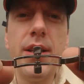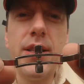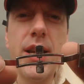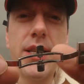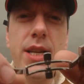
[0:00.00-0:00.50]

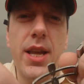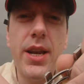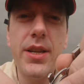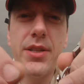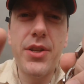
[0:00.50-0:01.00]
they
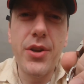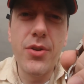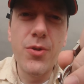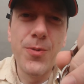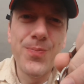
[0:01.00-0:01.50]
tended
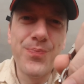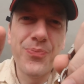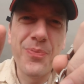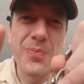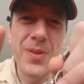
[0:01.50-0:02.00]
to
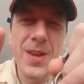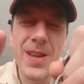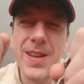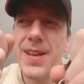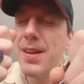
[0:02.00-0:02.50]

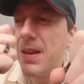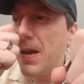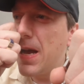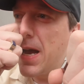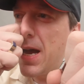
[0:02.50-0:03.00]

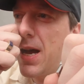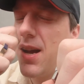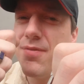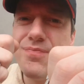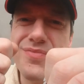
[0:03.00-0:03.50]

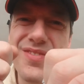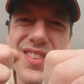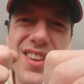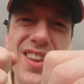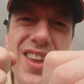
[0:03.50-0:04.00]

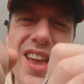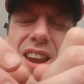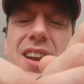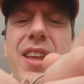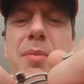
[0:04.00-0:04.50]
get
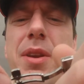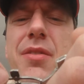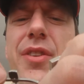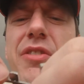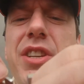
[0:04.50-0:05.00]
a little bit
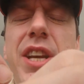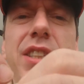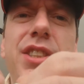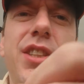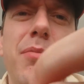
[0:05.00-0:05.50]
of
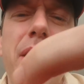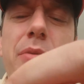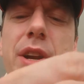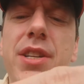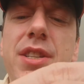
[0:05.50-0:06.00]
irritation on my
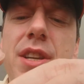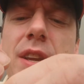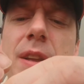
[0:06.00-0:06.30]
wrist.